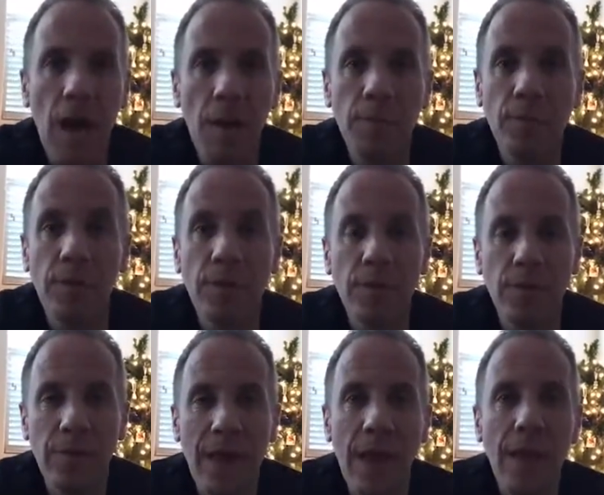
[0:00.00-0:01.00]
So you could do
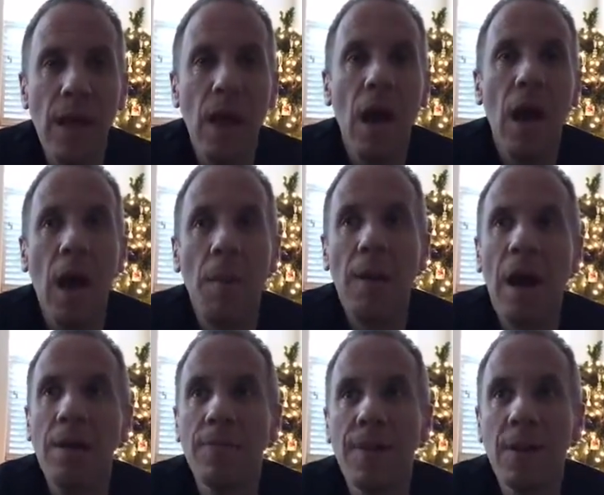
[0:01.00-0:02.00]
that. How to find